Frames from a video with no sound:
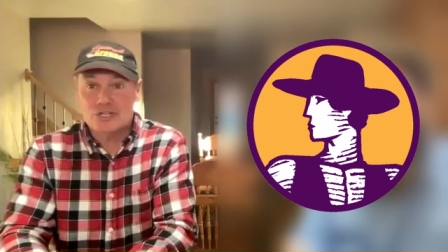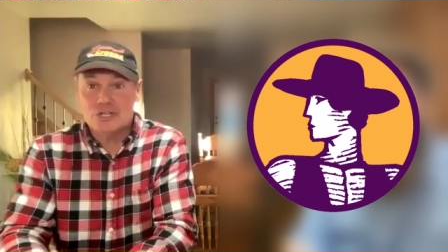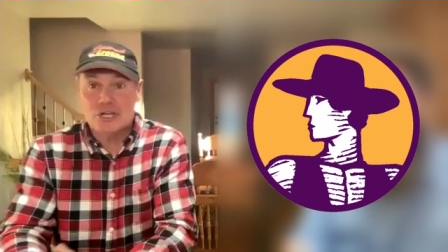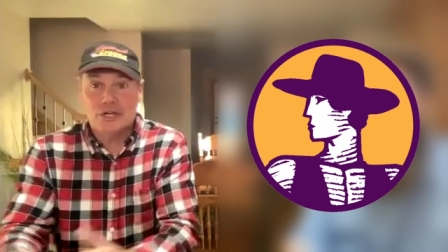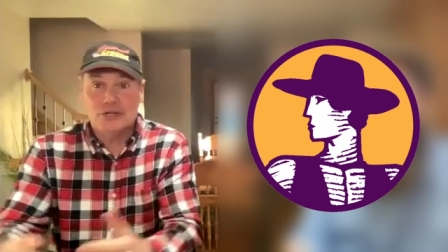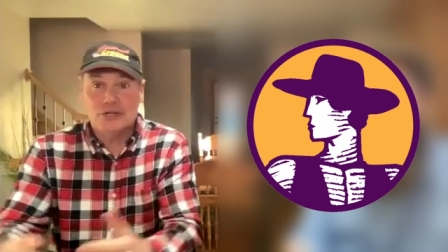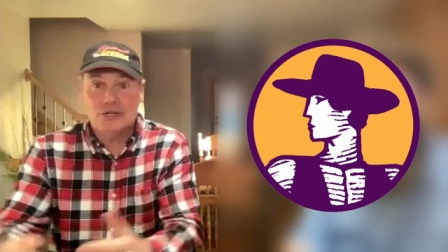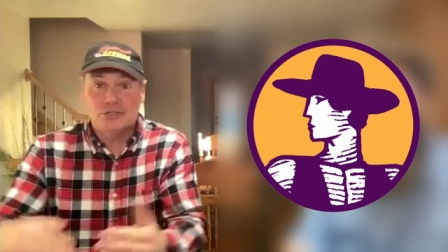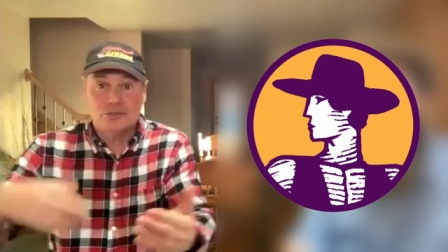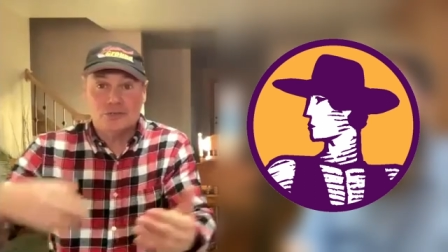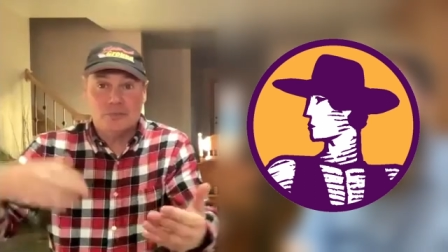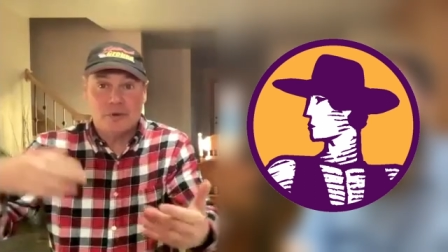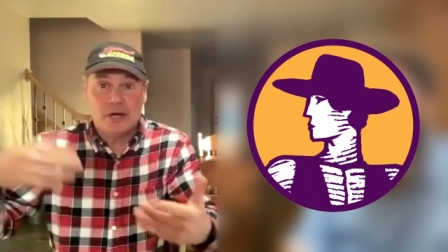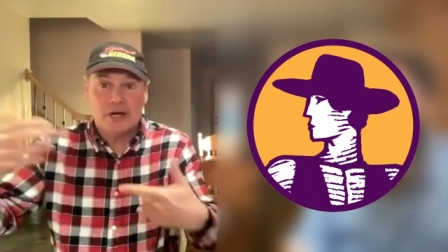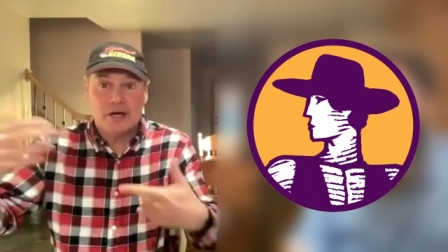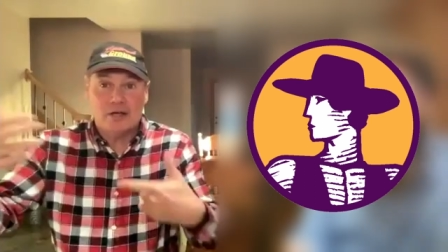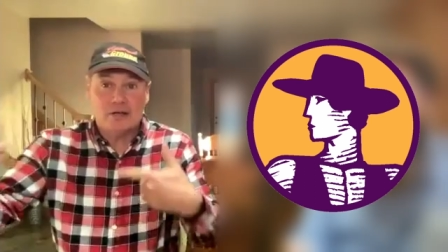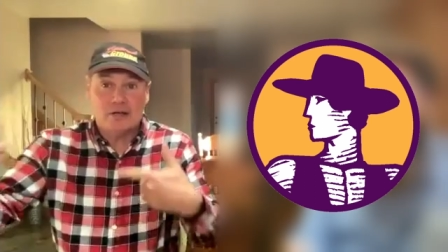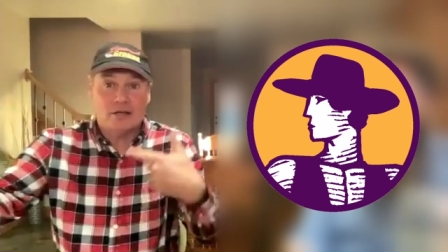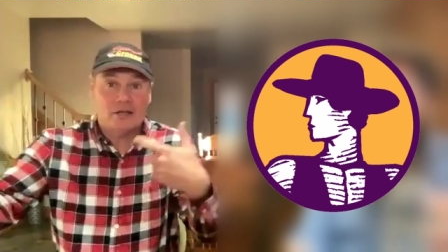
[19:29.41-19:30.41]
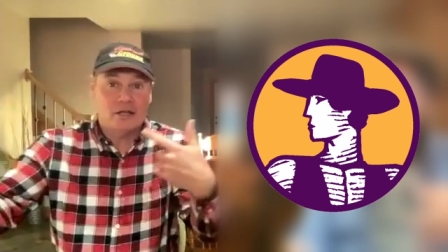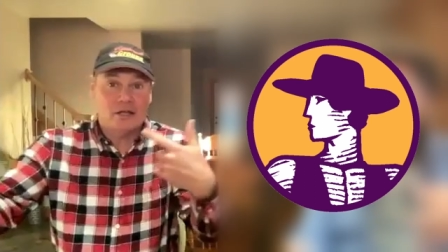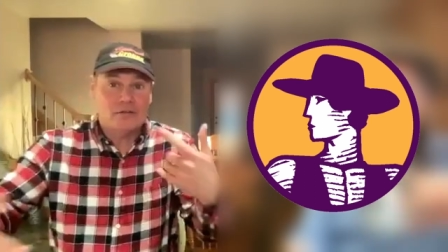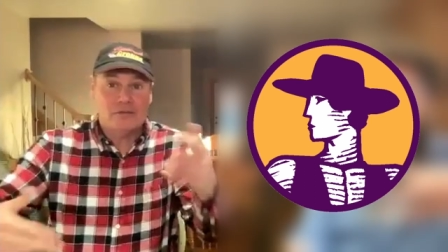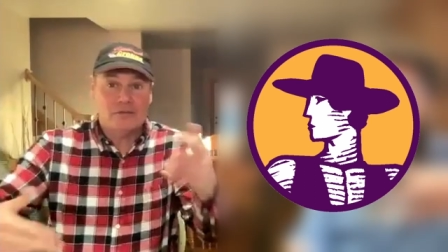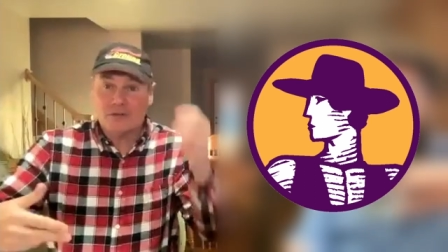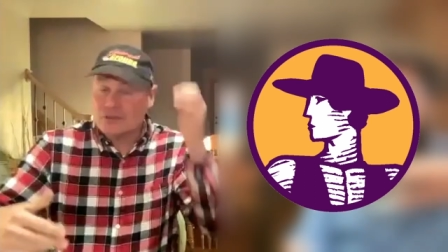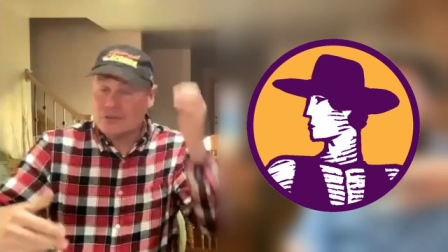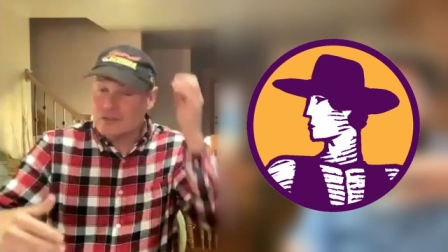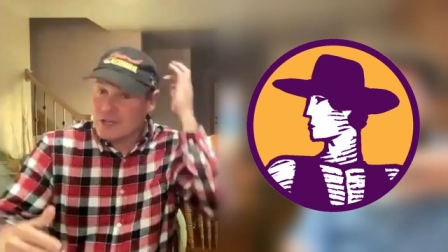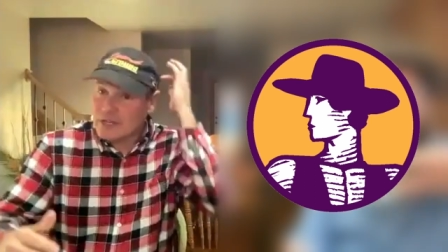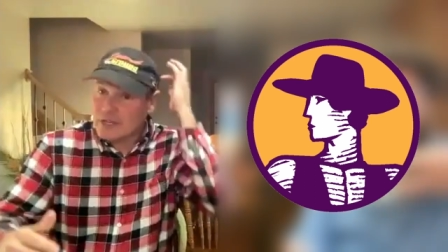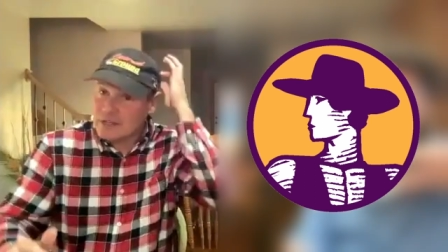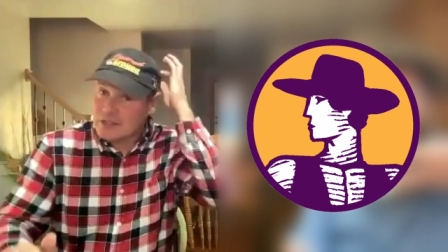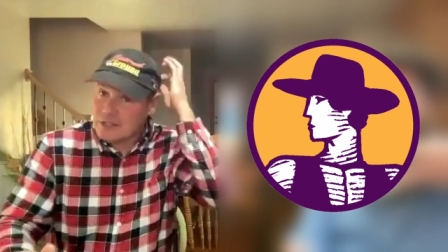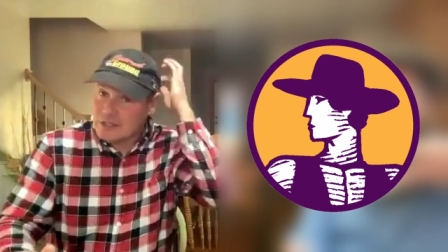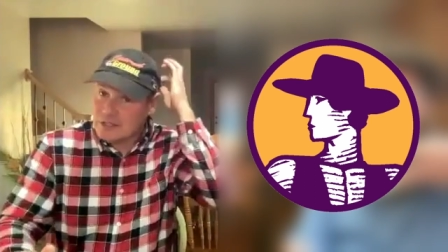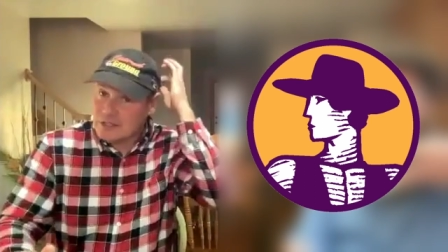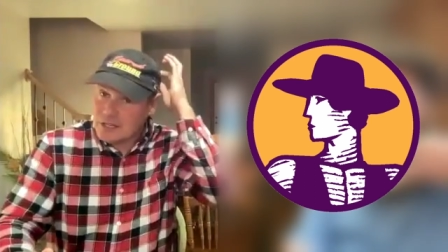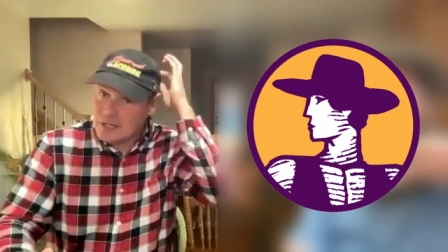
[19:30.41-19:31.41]
hears about everything
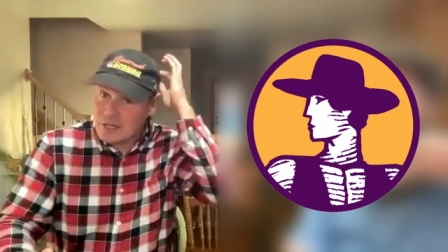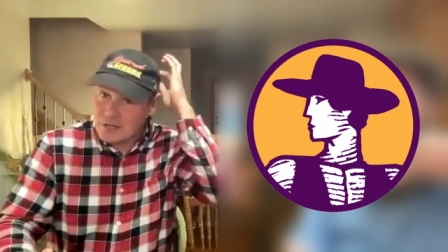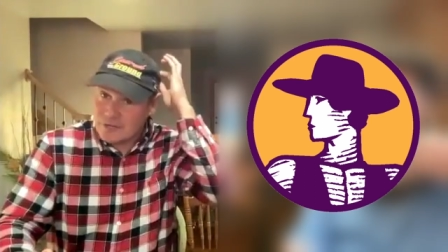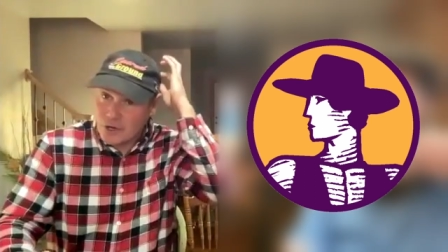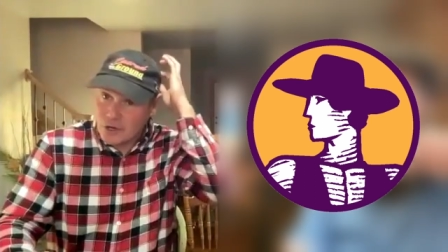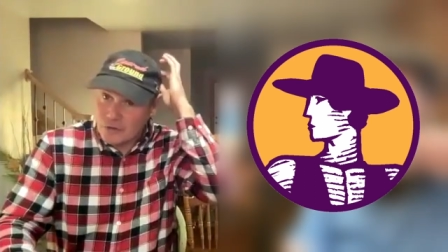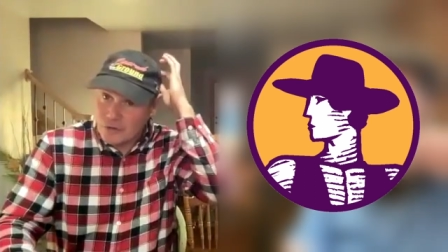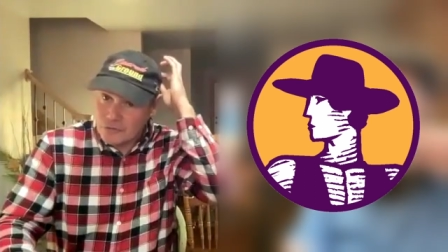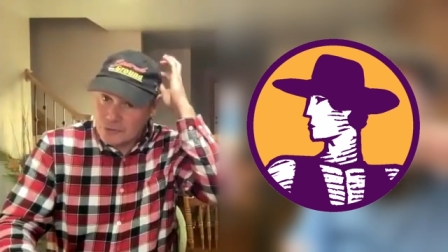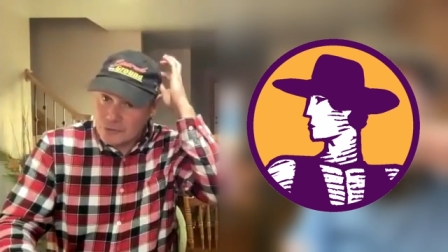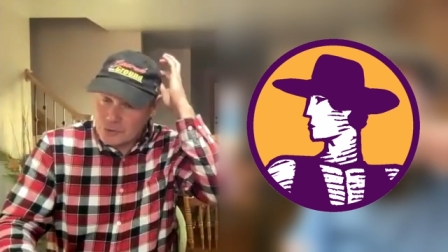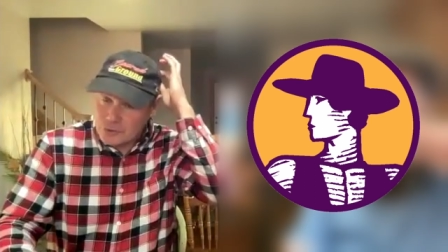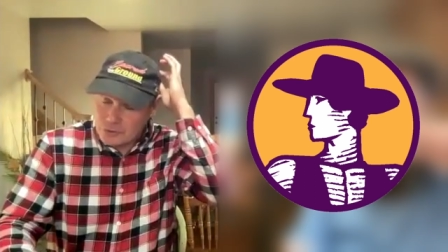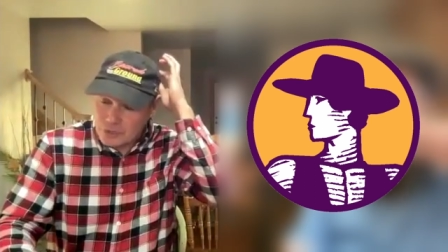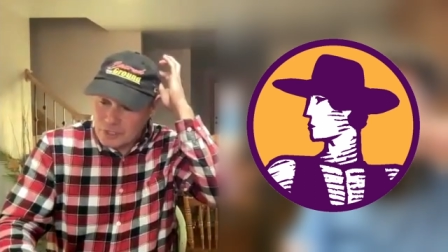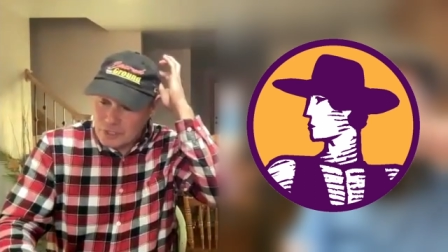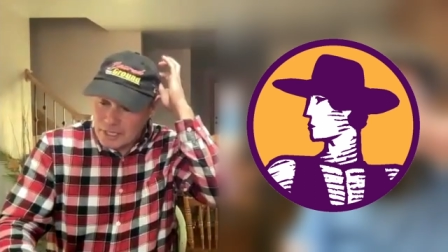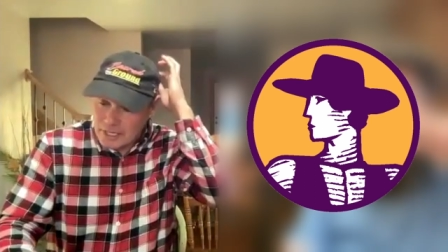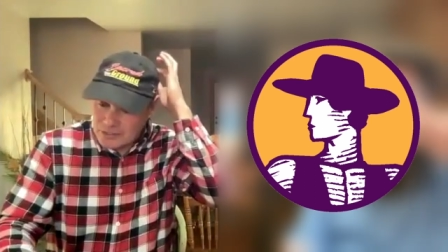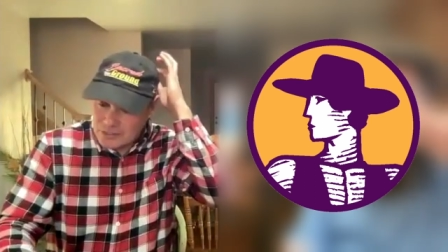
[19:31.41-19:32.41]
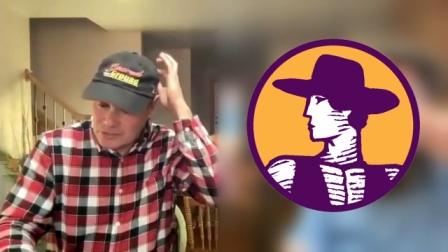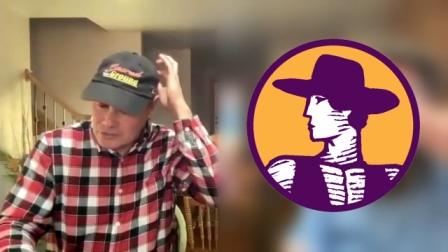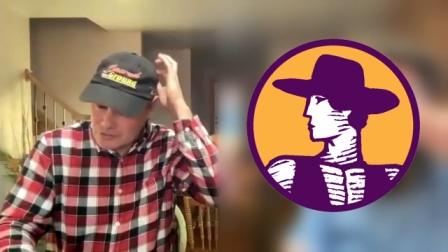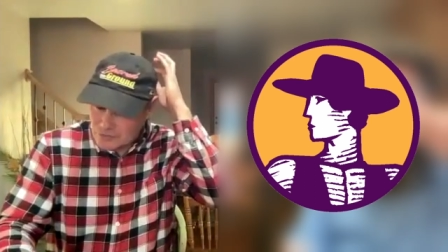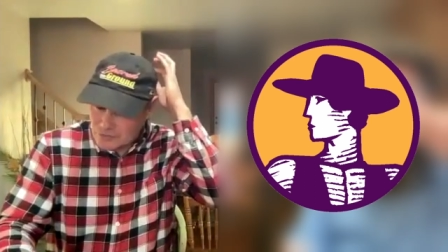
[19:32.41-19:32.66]
that I've gone through in the last